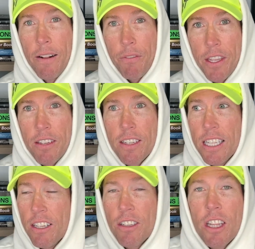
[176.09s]

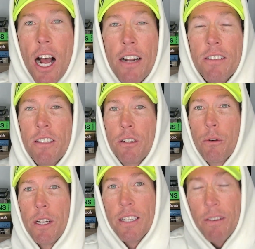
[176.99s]
these thoughts, this
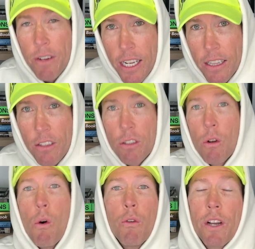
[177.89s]
creativity, and this
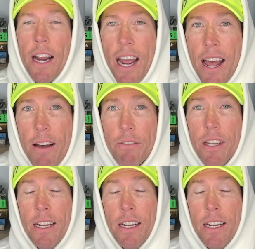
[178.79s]
goal that I have?